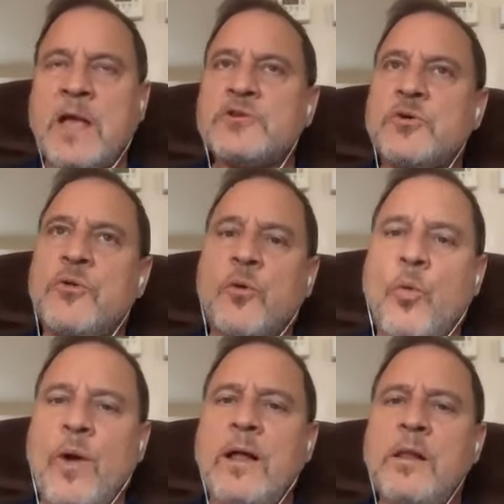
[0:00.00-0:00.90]
So the
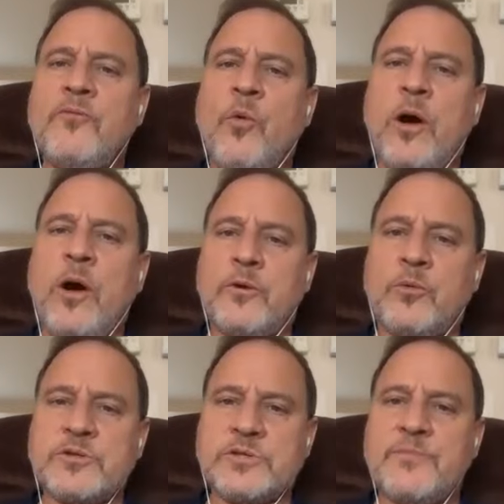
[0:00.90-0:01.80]
well of water
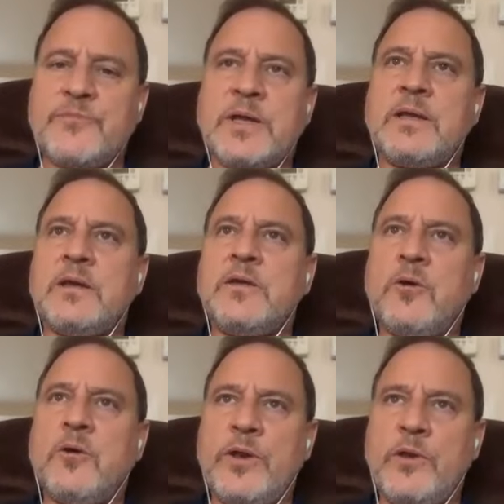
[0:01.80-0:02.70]
was something, you
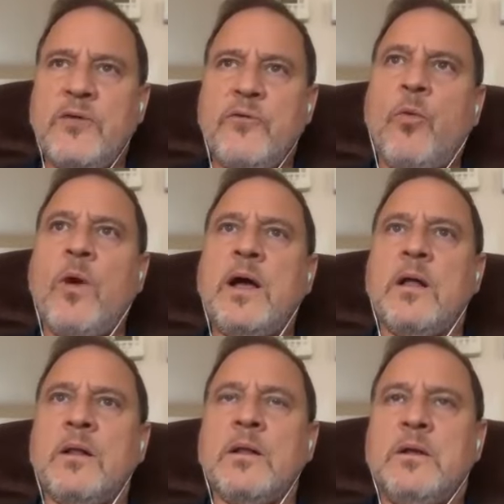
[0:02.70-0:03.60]
know, when you have a
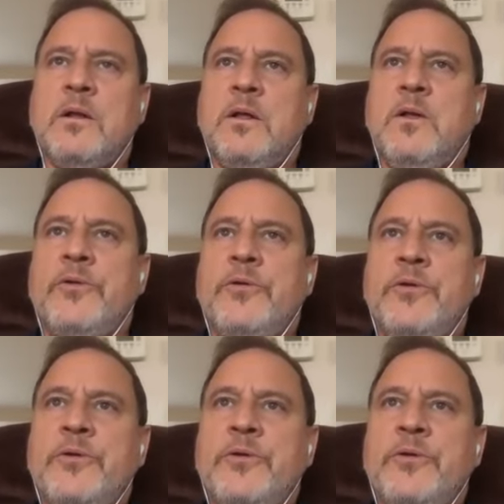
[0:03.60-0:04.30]
well, yes.